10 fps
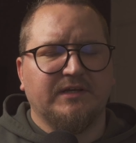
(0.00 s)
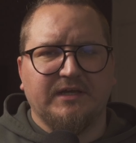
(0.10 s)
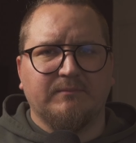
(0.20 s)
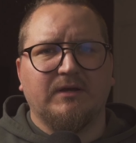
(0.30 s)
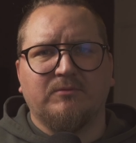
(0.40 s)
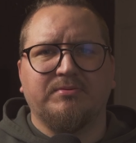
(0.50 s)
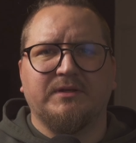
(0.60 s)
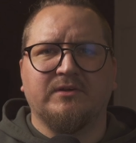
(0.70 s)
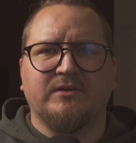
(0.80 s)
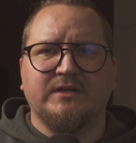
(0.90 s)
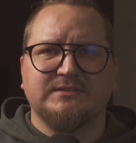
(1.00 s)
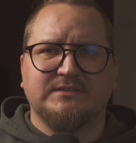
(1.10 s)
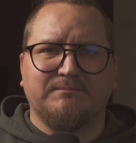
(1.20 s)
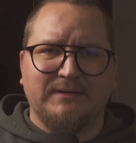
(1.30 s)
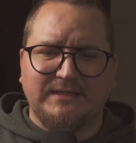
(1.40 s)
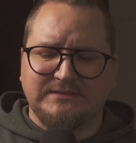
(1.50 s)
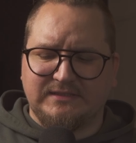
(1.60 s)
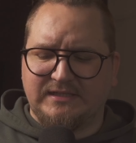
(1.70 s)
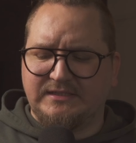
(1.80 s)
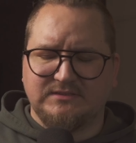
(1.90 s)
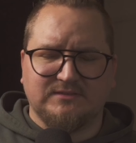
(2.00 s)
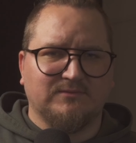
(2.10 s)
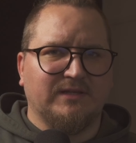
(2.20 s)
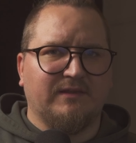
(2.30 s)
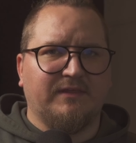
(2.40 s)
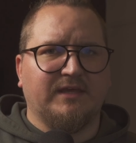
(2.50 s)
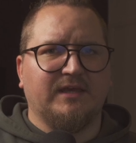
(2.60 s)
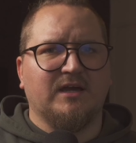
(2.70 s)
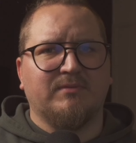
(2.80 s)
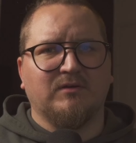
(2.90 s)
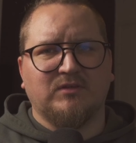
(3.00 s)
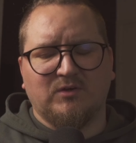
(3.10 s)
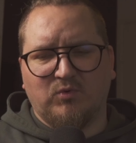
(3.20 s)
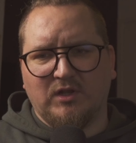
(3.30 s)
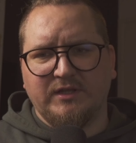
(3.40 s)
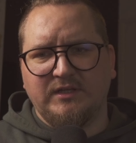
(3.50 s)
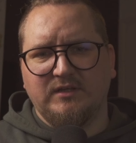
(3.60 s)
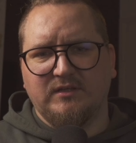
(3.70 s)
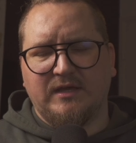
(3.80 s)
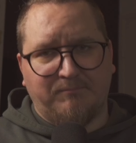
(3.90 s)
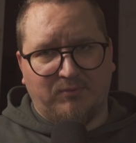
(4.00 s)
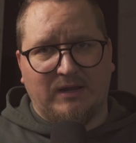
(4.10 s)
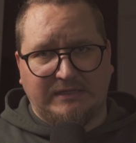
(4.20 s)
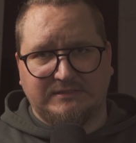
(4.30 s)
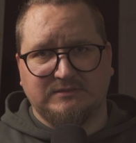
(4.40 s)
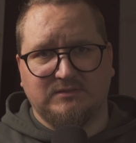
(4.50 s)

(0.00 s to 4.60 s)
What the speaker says: In my opinion, it's the best lens when thinking about the quality and price.